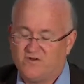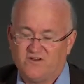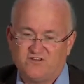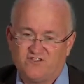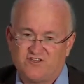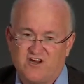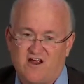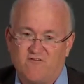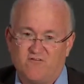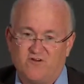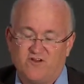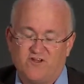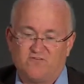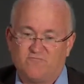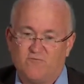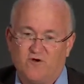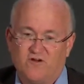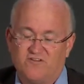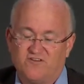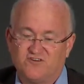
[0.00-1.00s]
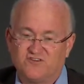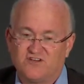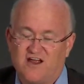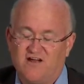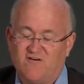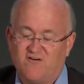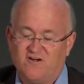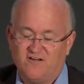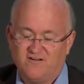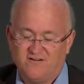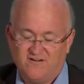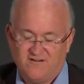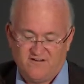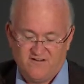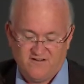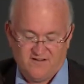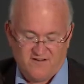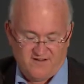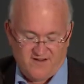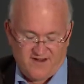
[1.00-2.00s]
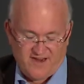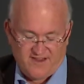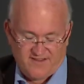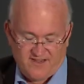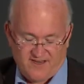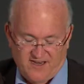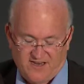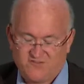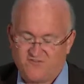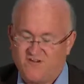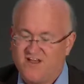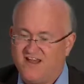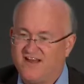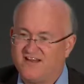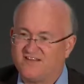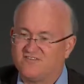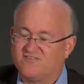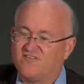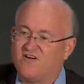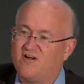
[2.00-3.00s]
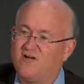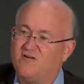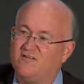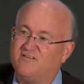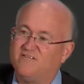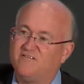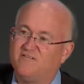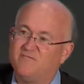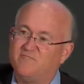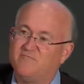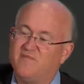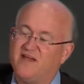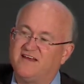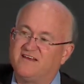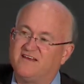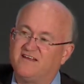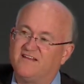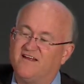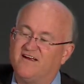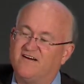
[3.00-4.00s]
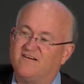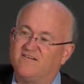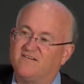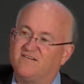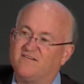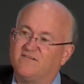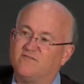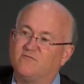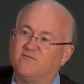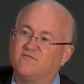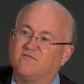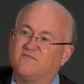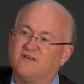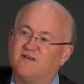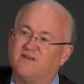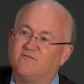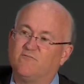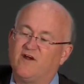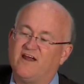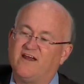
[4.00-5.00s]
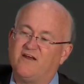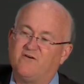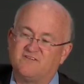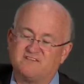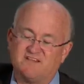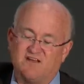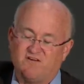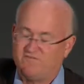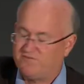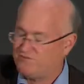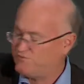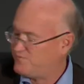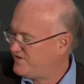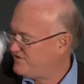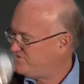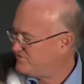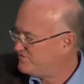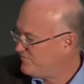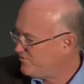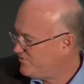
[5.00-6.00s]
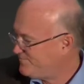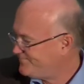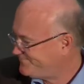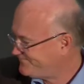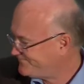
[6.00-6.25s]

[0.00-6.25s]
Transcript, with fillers: Shower, you can wear it in the shower, and the electronics are all baked in there. The radio itself is reusable.